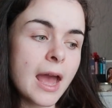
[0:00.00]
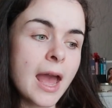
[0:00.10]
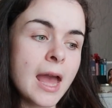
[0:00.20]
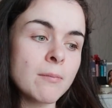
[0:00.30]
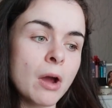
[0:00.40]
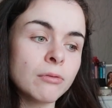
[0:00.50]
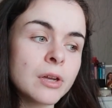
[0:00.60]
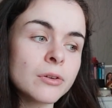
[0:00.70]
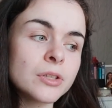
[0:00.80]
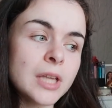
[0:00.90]
A
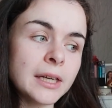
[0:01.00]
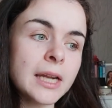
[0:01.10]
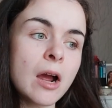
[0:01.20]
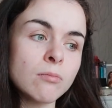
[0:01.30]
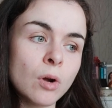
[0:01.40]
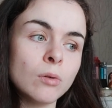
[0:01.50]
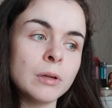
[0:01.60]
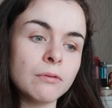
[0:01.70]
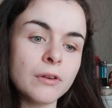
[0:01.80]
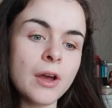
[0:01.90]
real standout
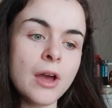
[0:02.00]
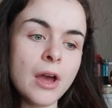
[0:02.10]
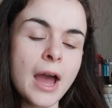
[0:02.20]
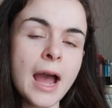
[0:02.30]
moment for her,